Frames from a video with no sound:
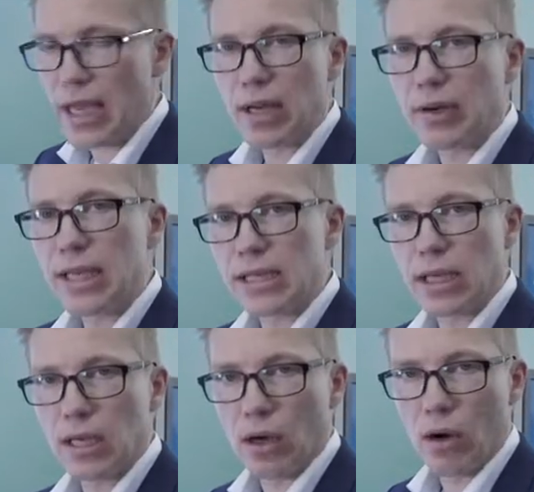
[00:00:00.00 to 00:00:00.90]

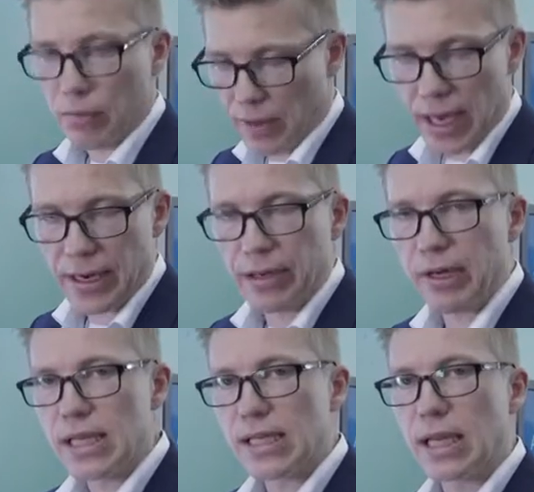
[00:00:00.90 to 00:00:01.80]
increasing or they are
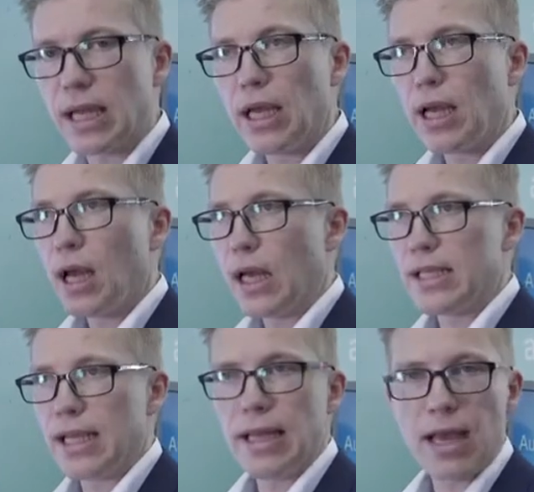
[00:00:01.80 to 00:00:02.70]
decreasing.
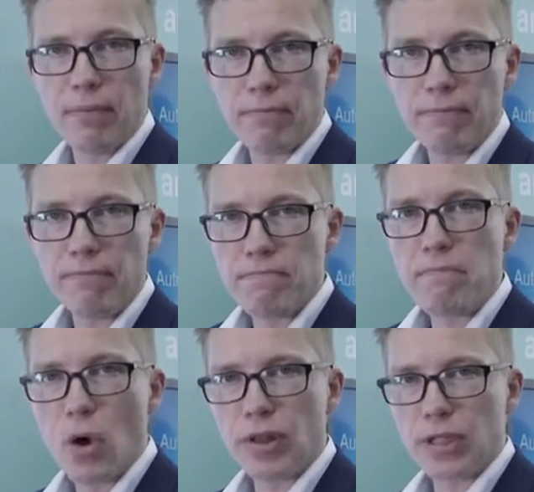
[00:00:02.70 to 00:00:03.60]
Let's say they are
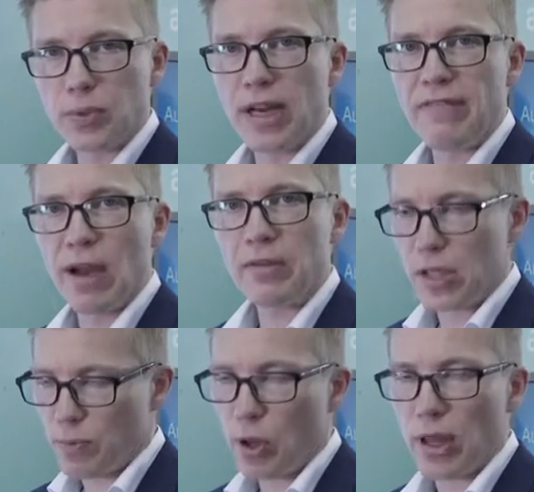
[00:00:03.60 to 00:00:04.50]
more than 25,
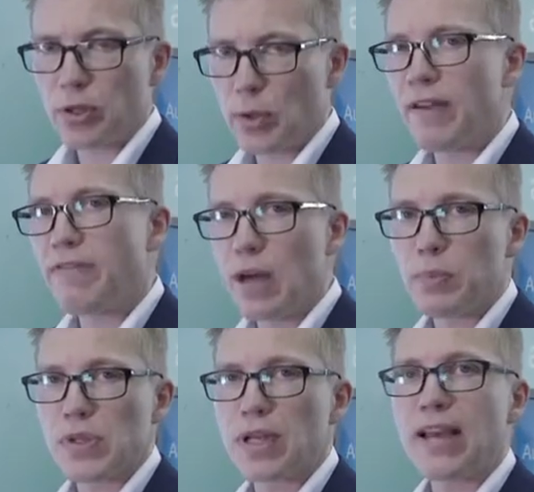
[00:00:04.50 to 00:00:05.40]
there's more than
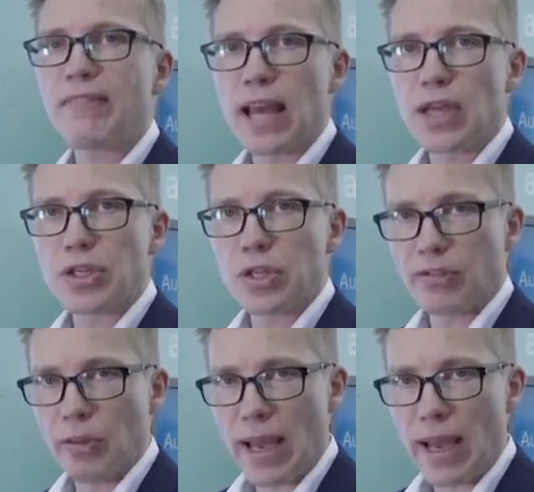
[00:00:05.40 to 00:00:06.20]
25% deviation of the